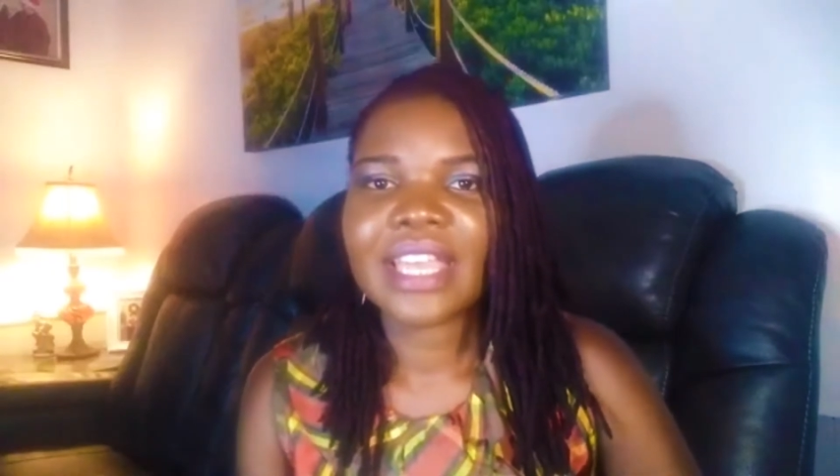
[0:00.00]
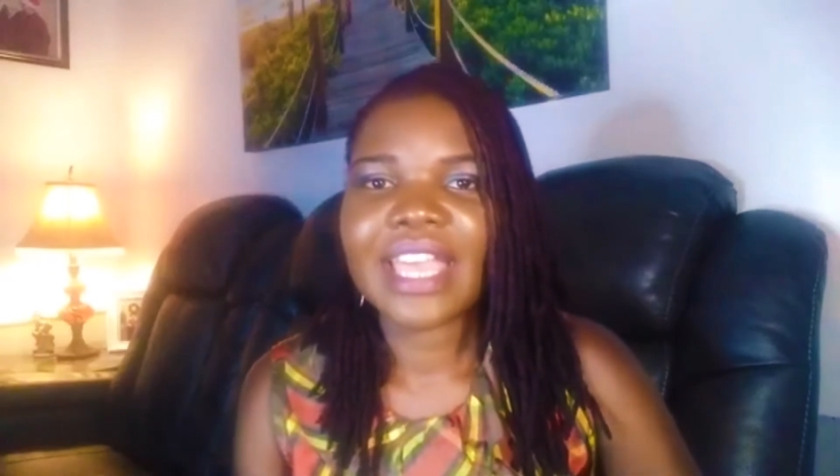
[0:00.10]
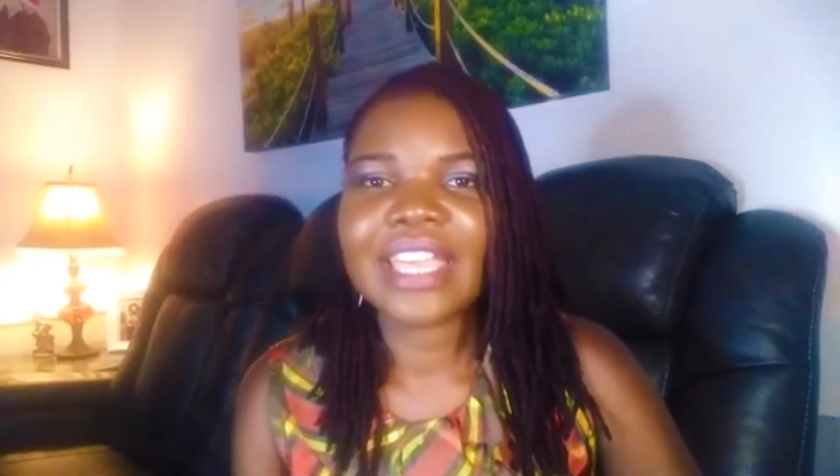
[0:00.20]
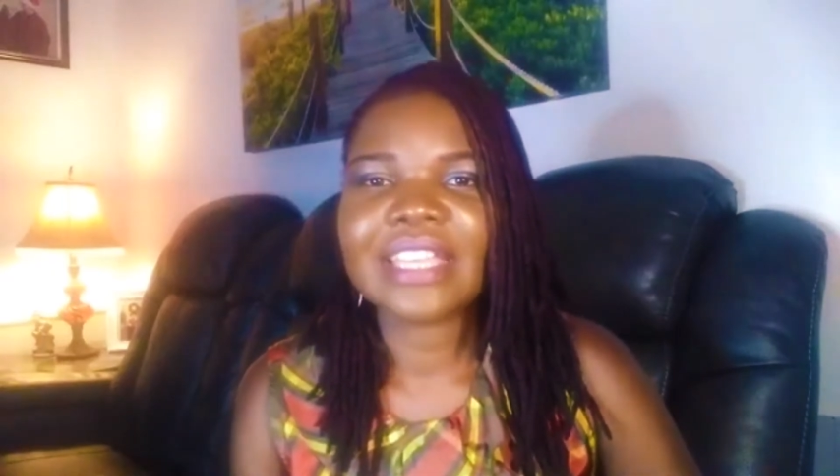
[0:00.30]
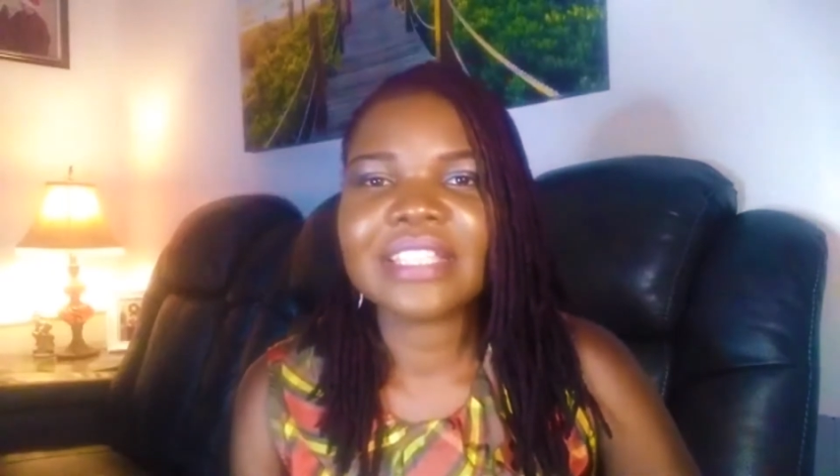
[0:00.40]

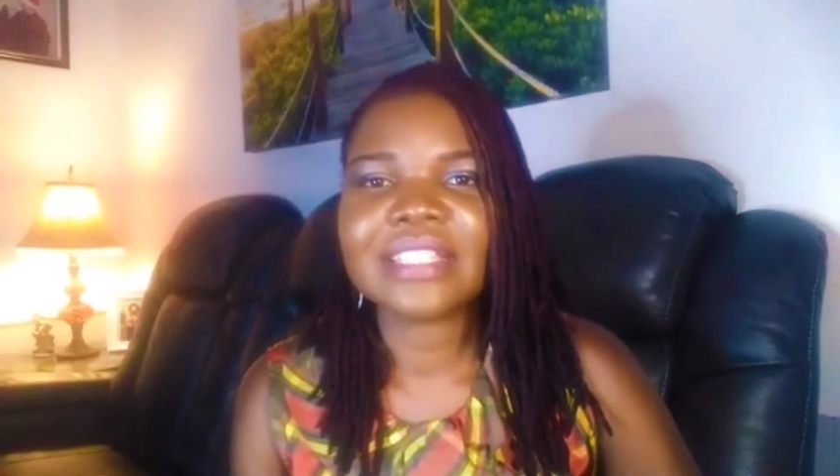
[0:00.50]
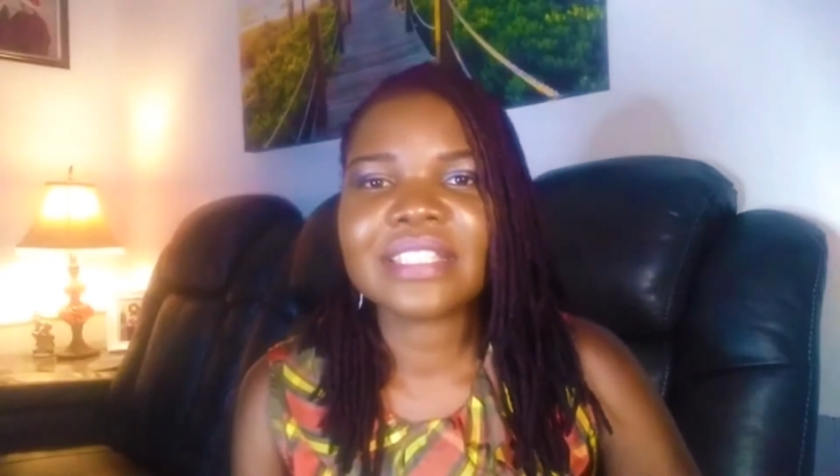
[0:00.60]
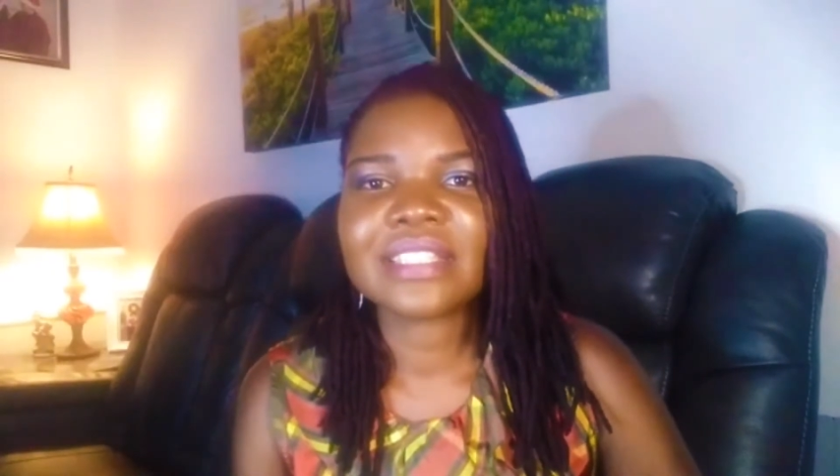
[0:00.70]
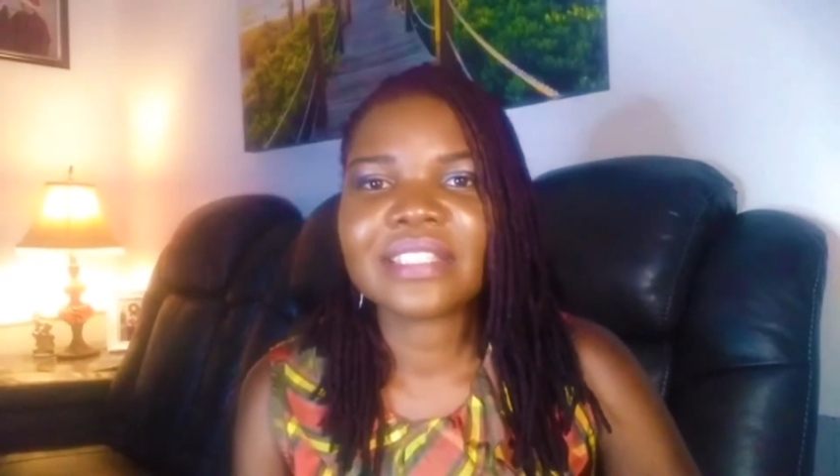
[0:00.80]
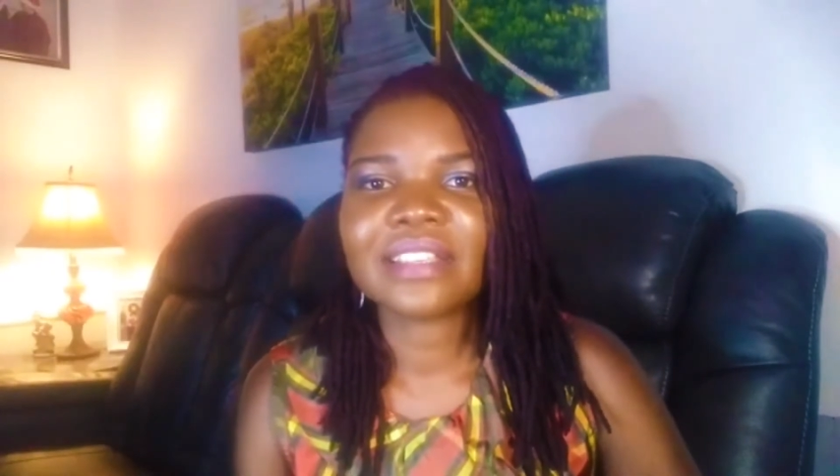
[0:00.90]
and
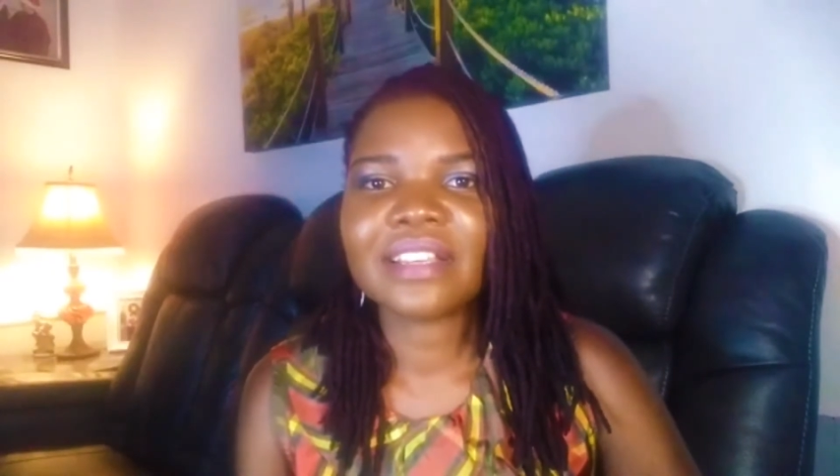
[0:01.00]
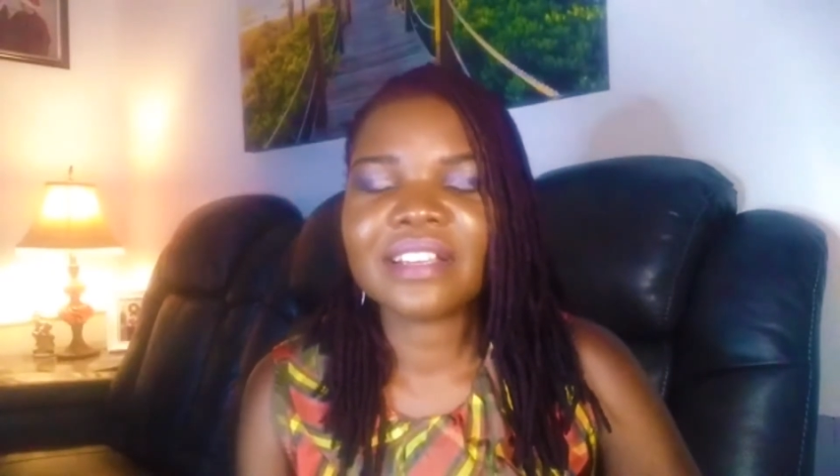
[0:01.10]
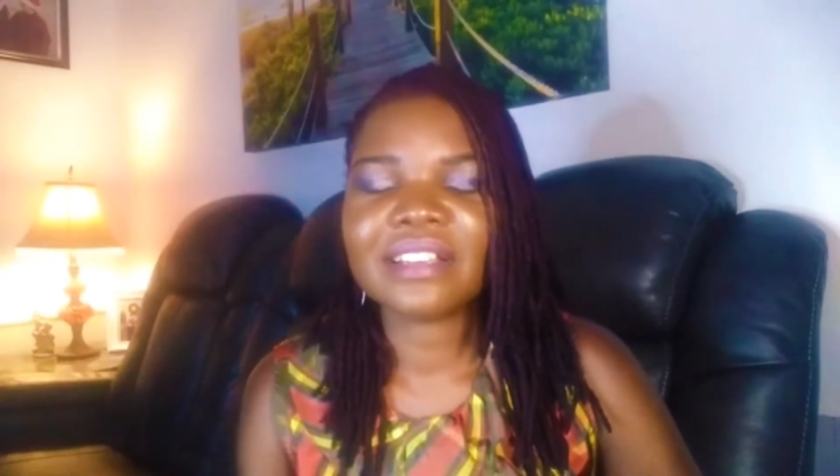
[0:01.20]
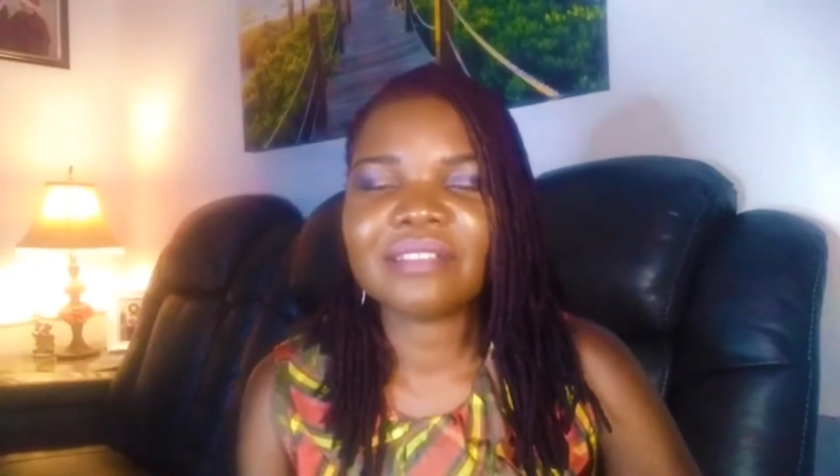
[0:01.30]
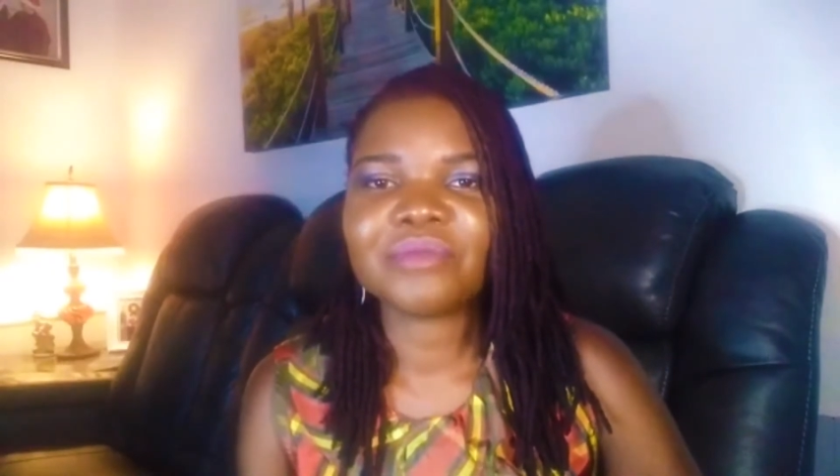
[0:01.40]

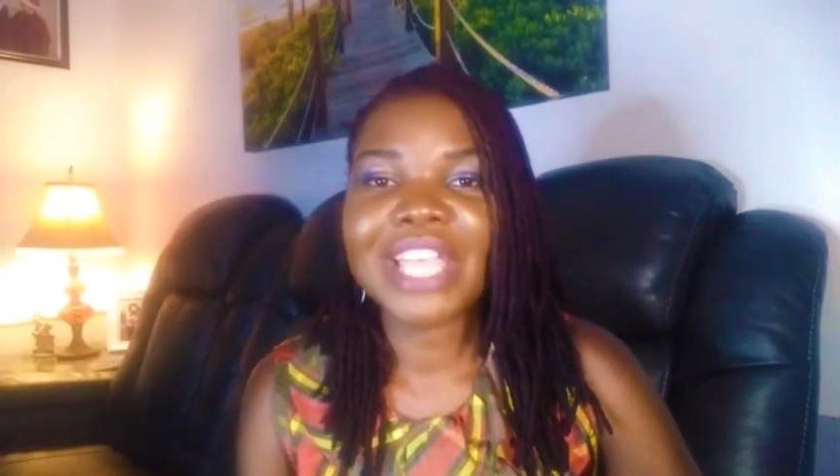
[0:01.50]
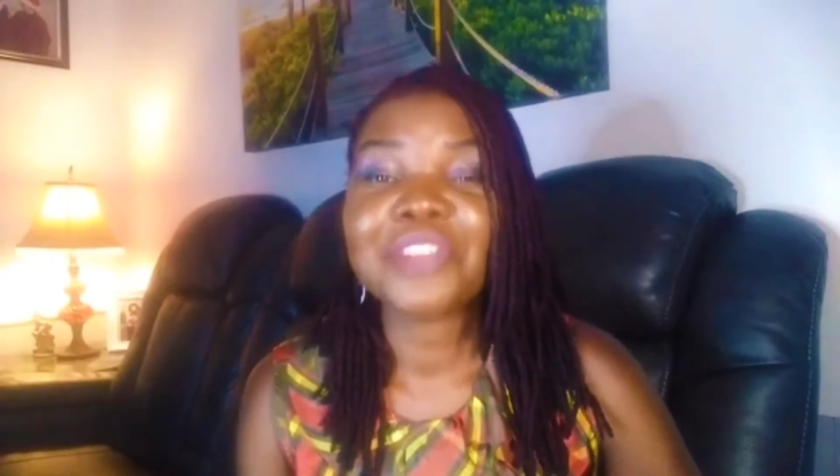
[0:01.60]
I